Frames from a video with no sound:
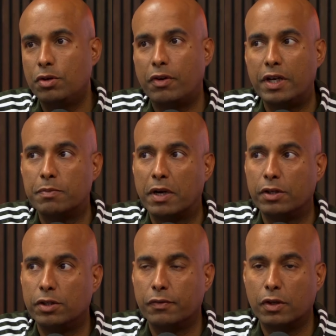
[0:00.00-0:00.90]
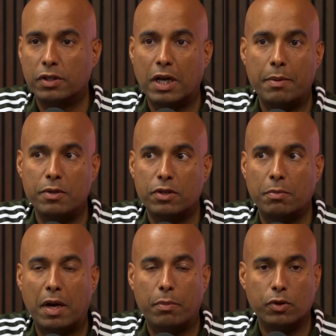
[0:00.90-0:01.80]
greatest managers of all time in Sir
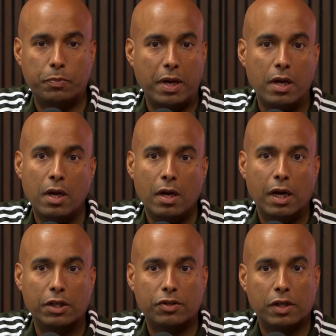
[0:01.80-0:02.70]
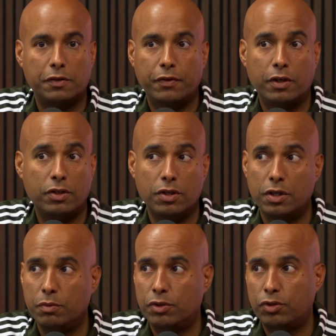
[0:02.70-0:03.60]
Matt Busby and Sir Alex Ferguson,
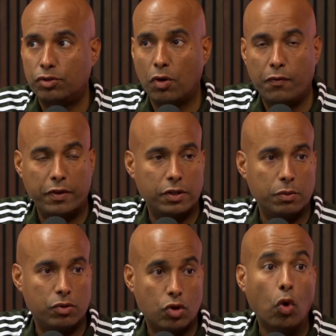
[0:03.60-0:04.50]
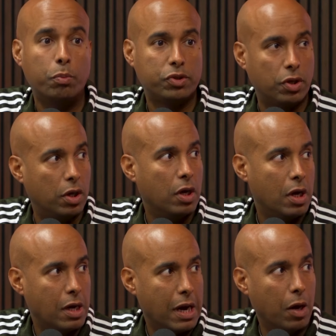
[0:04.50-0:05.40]
it was trophies, it was cups that
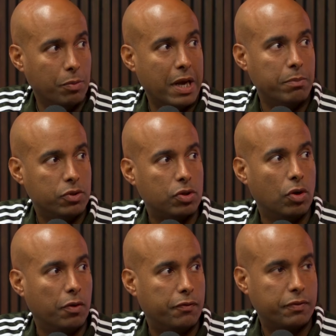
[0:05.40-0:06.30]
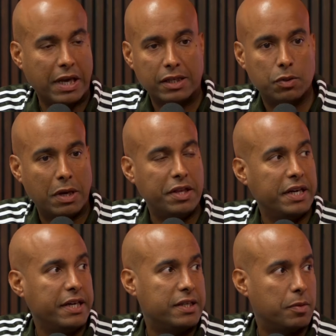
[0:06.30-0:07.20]
helped them sort of get to where they
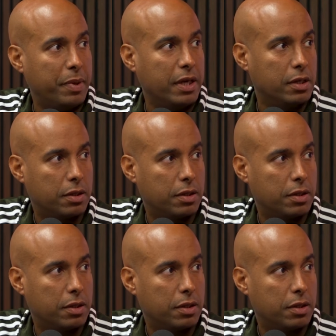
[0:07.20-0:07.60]
needed to be.